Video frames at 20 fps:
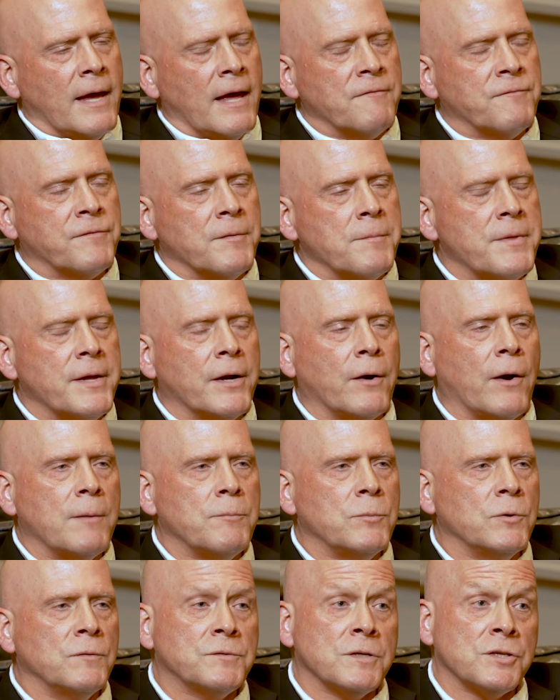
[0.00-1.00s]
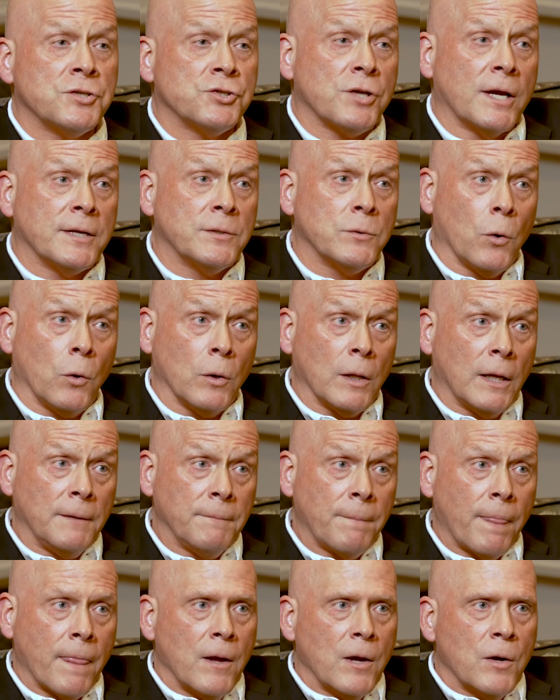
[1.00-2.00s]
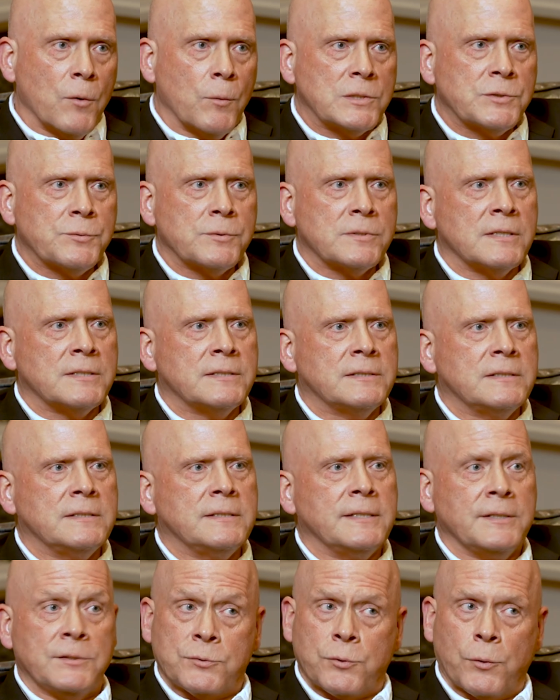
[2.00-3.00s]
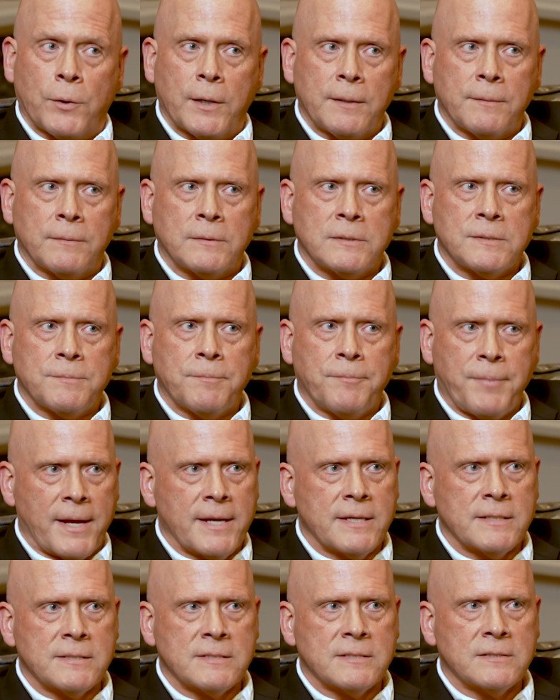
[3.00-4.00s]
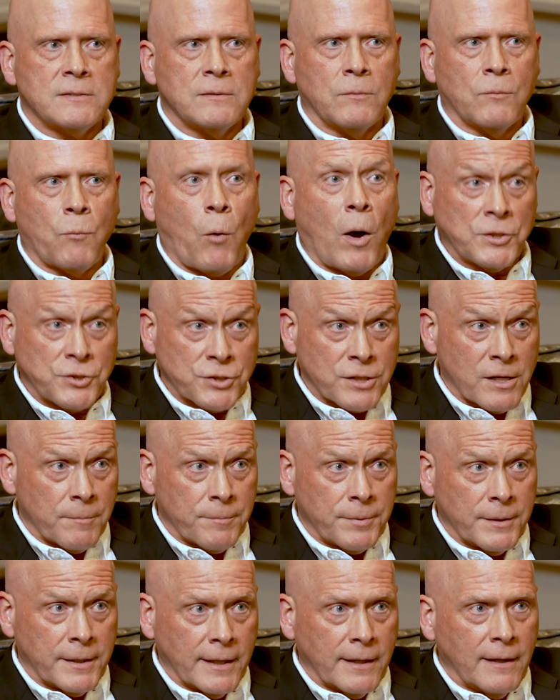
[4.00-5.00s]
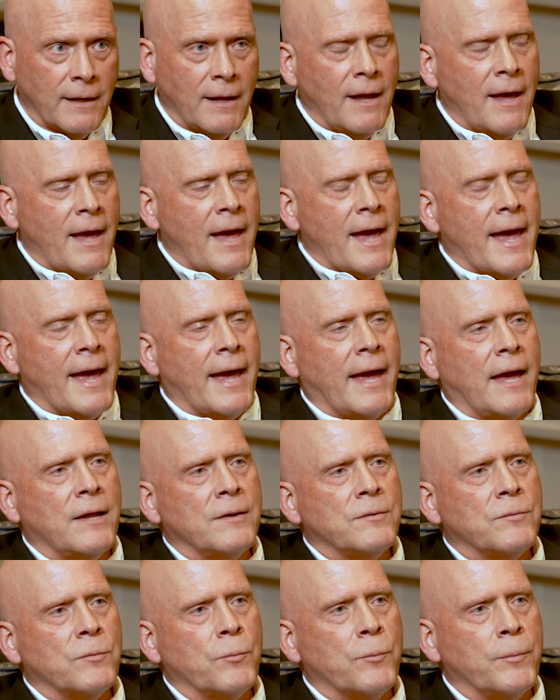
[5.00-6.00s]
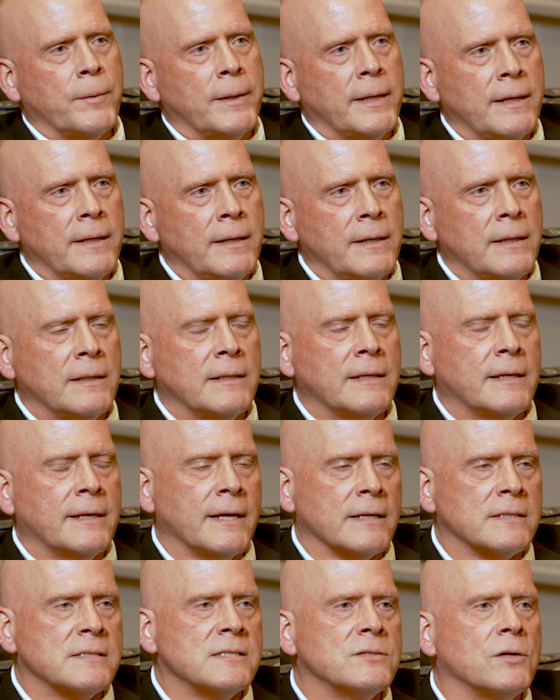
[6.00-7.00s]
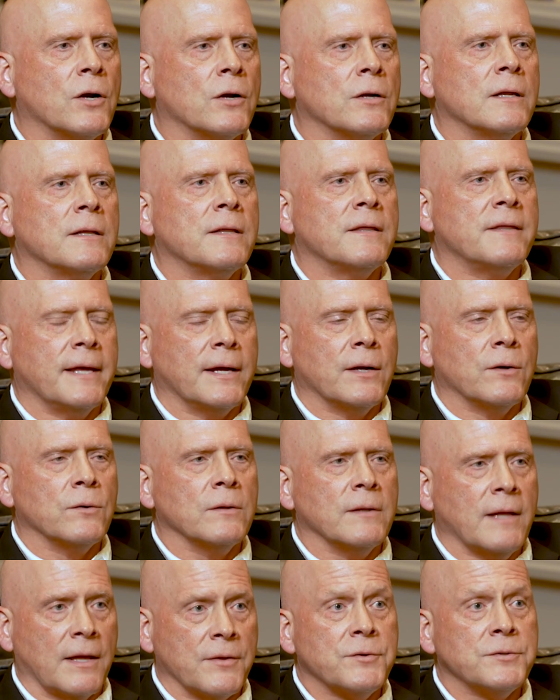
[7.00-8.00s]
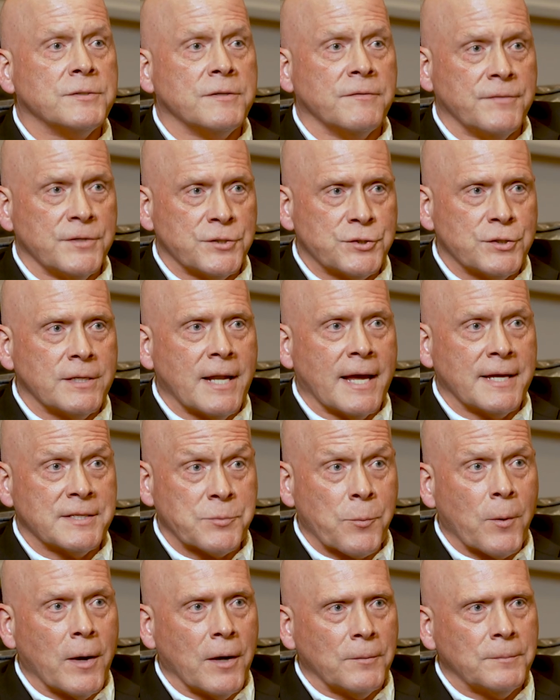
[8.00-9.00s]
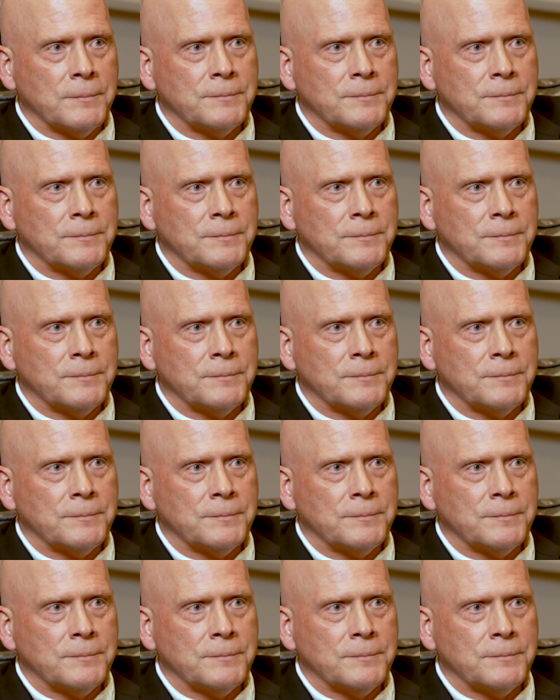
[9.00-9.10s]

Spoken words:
And from there, I moved to Shinola, which was a Detroit-based watch company, and we kickstarted their leather division as well.